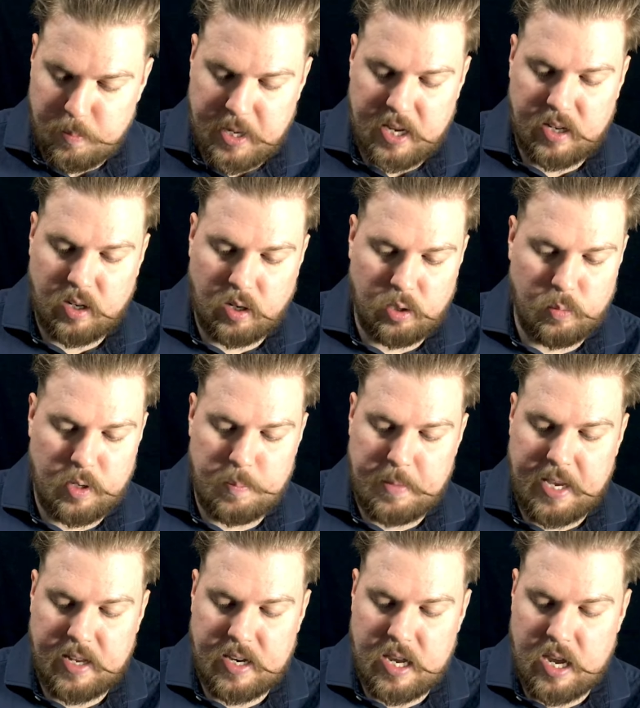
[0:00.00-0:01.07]
Man, Halloween
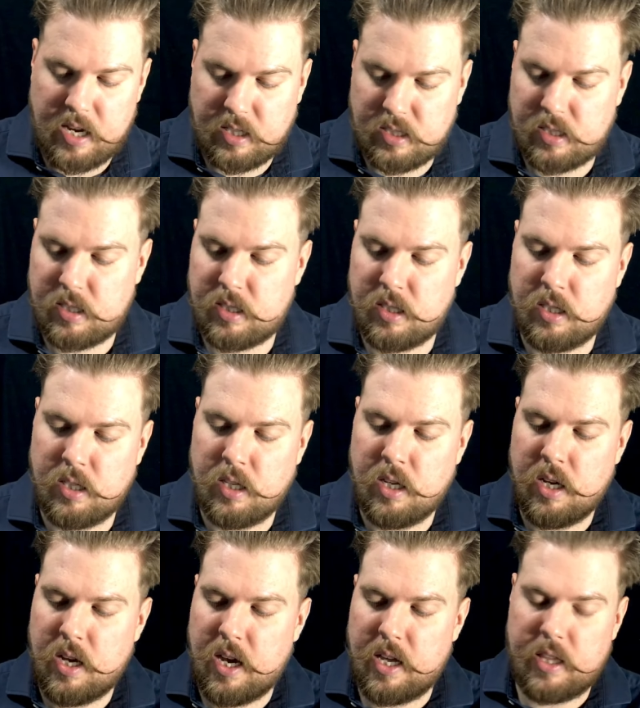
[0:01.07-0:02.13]
Man X.
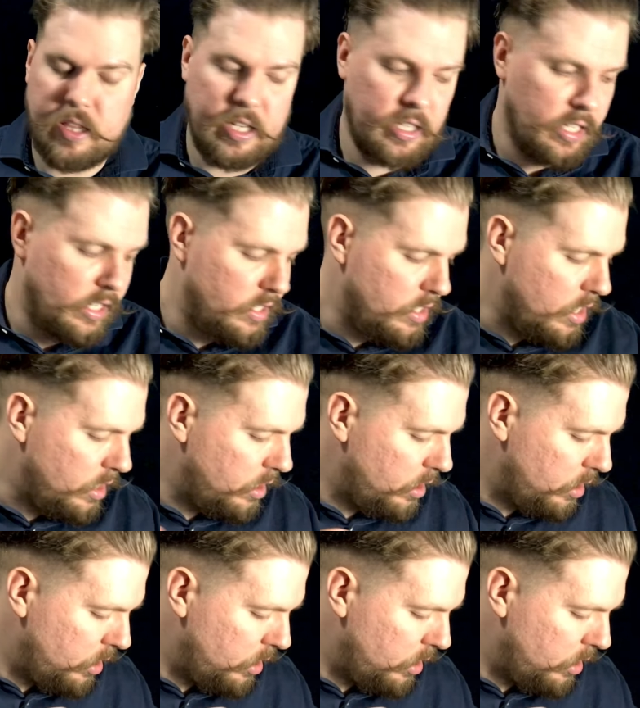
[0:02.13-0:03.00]
I think that's it.